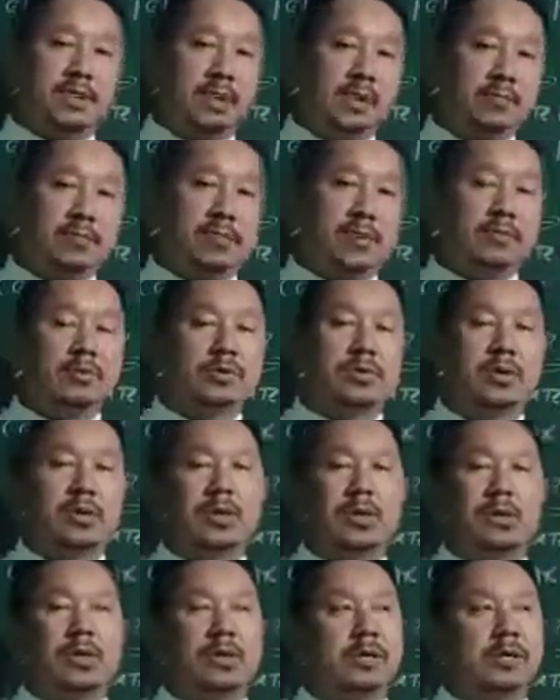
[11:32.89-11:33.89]
compound
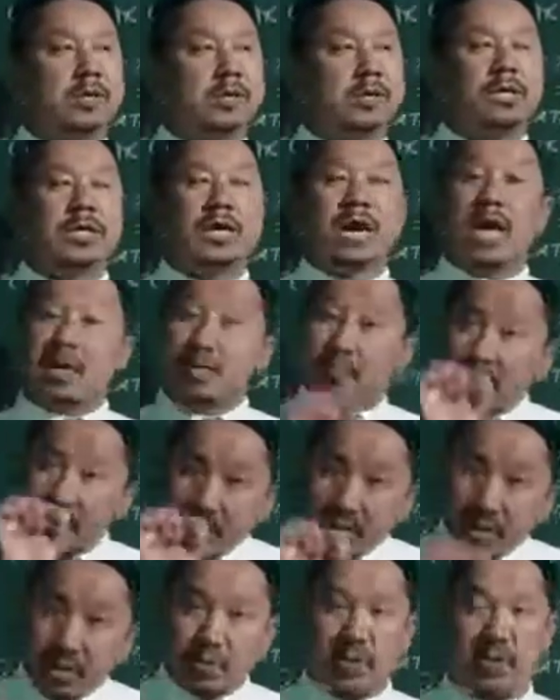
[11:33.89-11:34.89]
called
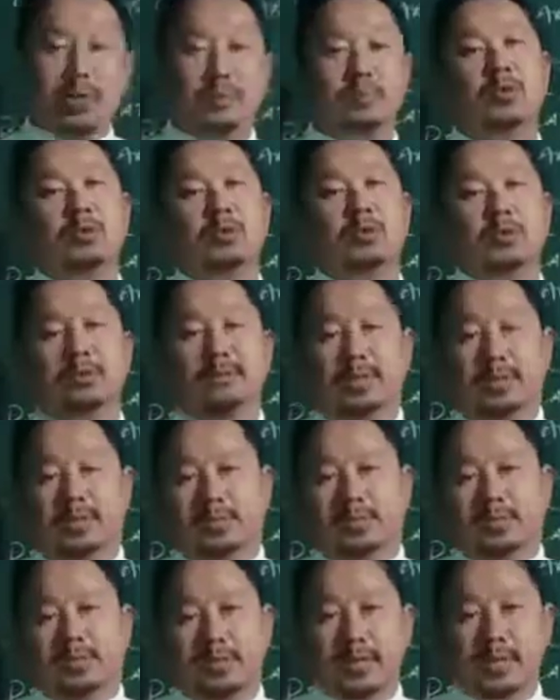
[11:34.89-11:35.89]
carbaminohemoglobin.